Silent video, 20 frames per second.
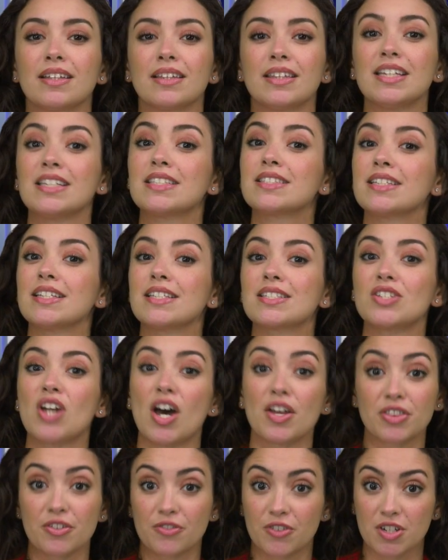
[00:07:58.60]
This is
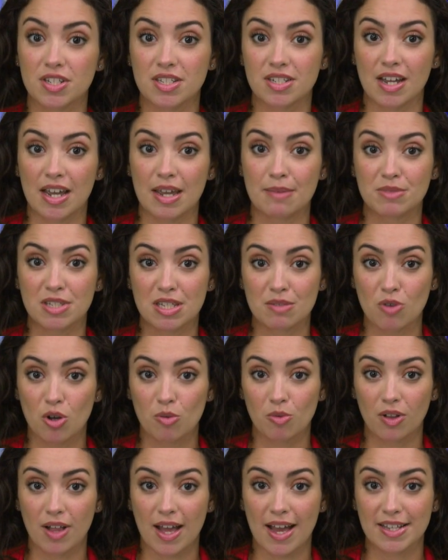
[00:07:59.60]
not the first time
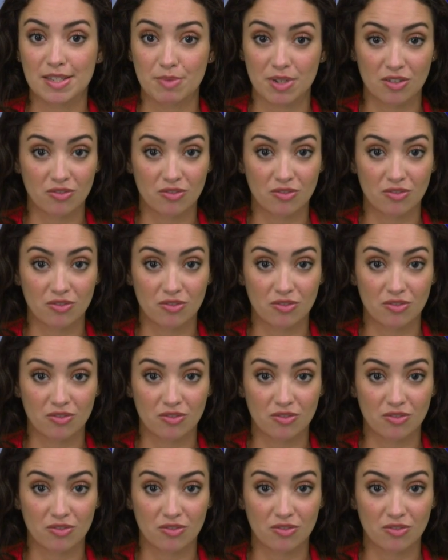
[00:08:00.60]
T-Mobile has been